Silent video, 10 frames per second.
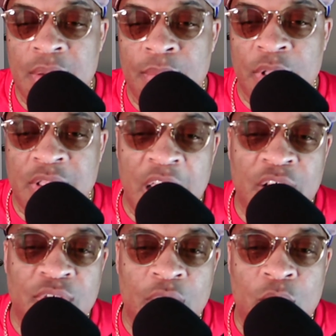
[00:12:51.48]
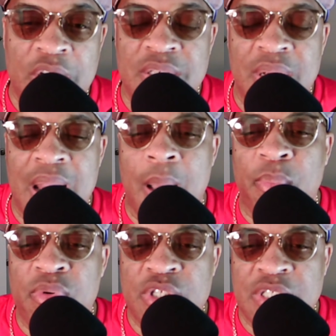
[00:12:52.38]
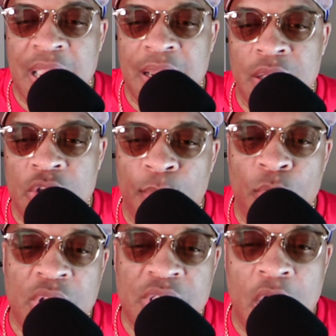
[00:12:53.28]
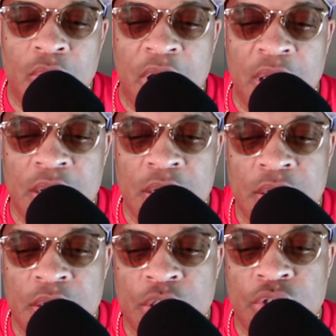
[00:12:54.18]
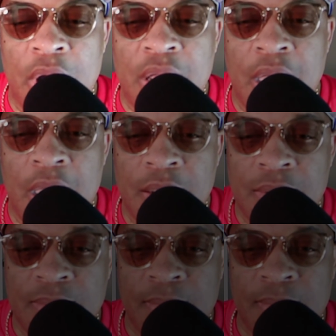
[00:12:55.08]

But thanks for the question, and I appreciate it. Your boy Delray, Straight Gang.